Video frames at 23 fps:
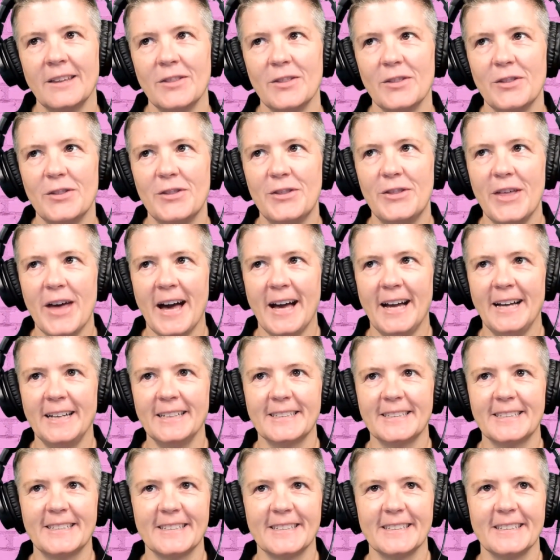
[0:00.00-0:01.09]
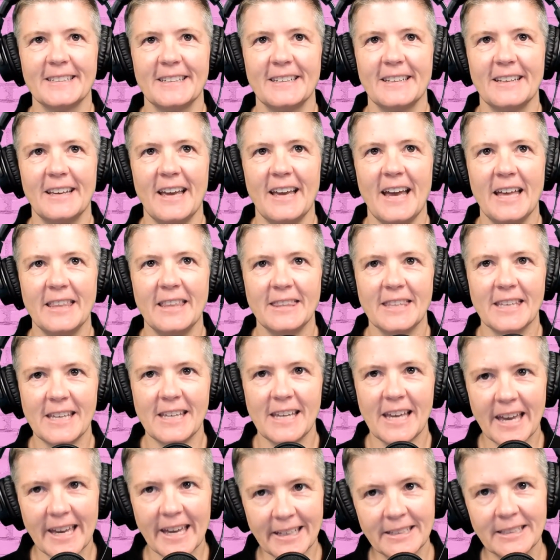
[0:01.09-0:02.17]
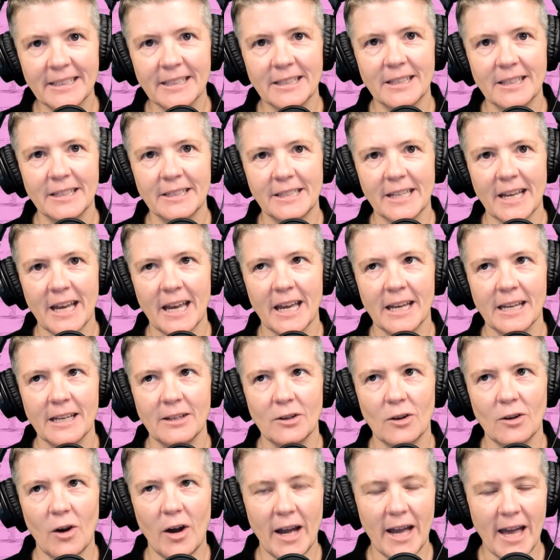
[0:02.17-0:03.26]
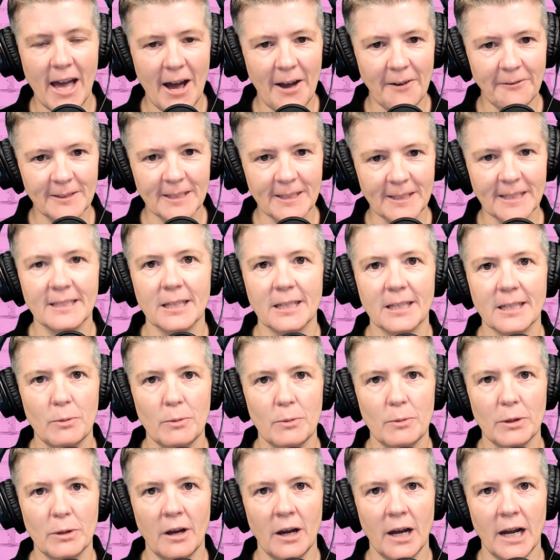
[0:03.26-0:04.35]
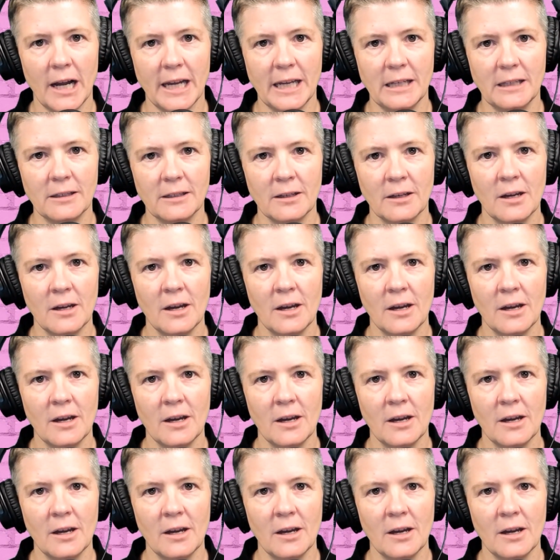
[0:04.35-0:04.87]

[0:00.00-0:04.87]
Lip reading: That at the end of the day, I have to sleep at night.